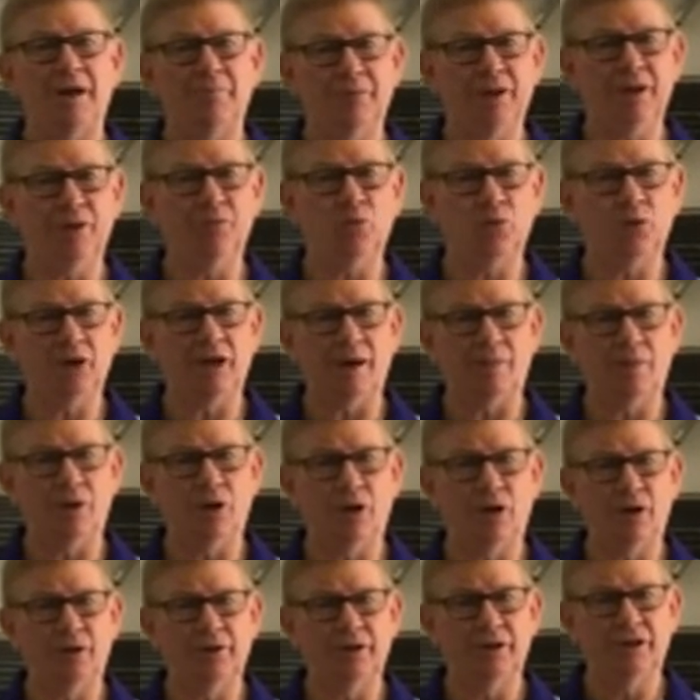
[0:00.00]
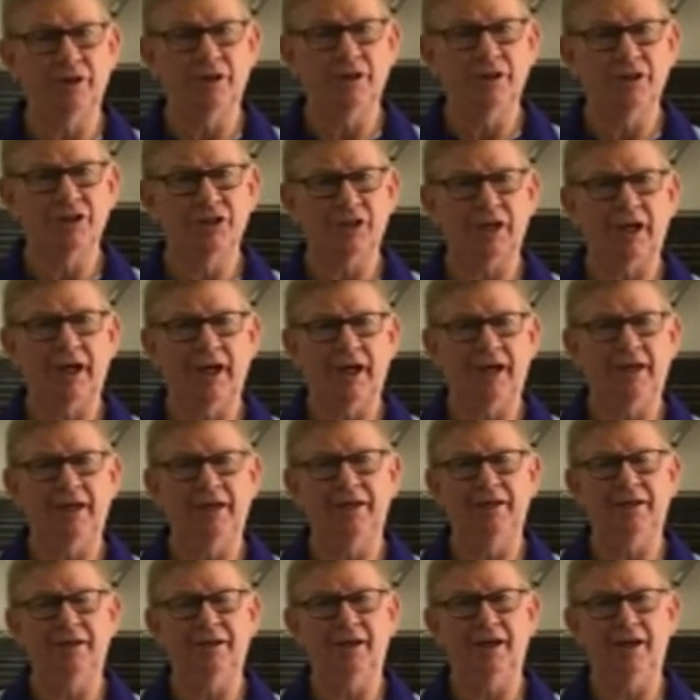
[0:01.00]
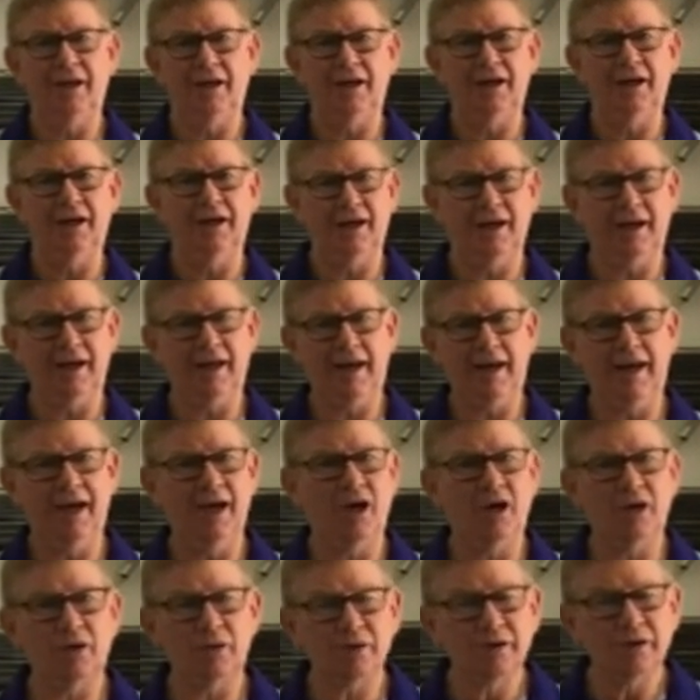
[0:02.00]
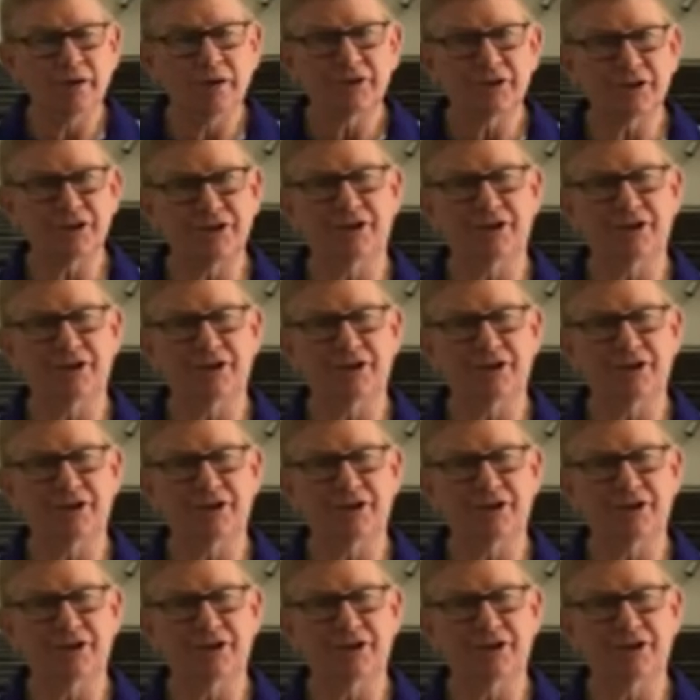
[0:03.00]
people come on saying how to